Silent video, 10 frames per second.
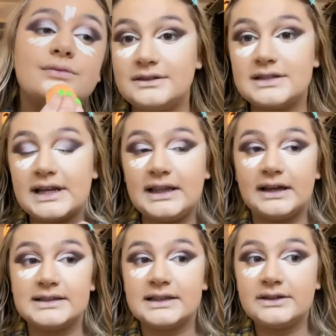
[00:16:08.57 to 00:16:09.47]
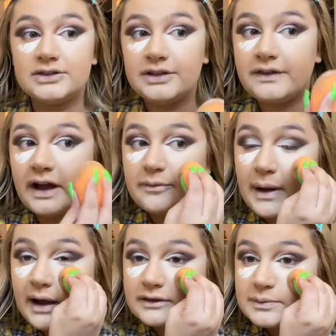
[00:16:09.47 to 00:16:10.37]
Concealer is literally
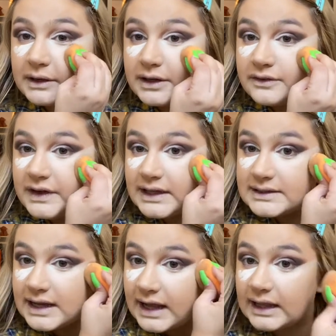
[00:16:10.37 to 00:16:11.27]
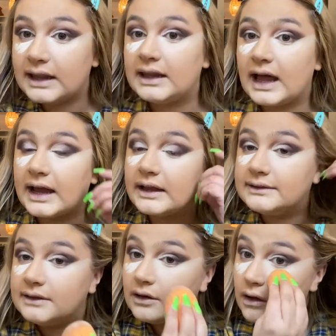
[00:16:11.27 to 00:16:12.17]
£5 but I don't know if you can tell like
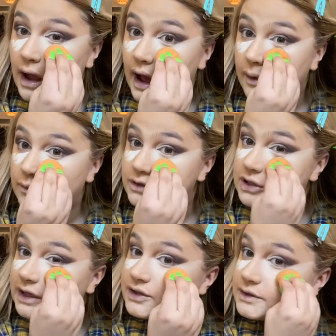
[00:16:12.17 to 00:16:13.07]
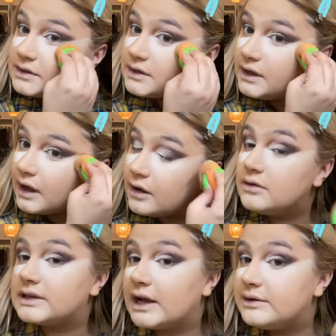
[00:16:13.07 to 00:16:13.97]
look how much that just
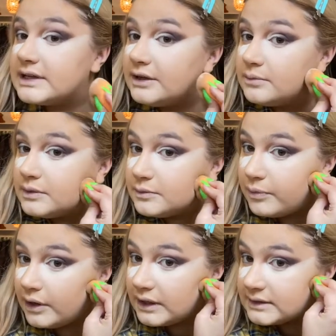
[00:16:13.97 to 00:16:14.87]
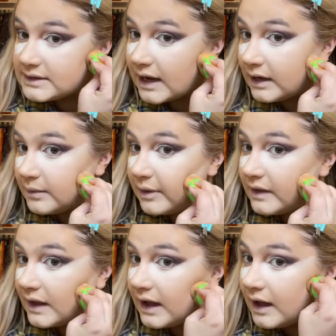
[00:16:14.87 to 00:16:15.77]
goes. I always end up putting a tiny bit
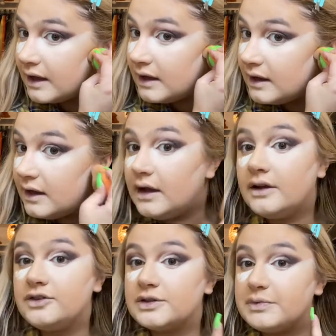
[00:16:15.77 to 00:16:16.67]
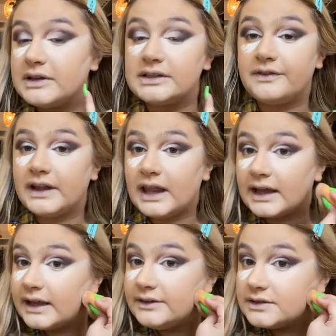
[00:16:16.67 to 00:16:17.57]
there just because I feel
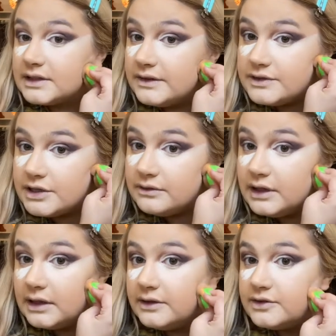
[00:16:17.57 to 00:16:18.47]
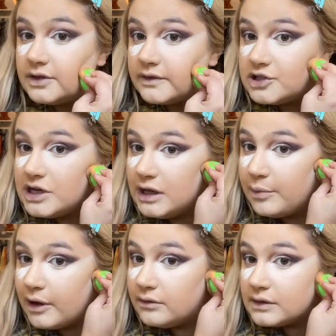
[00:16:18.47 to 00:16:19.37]
like it just gives you the illusion of a
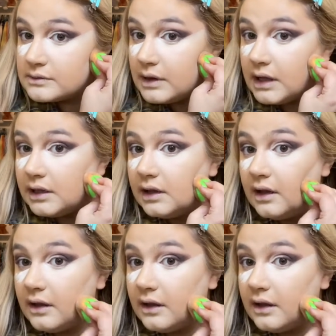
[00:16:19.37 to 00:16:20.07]
cheekbone as well.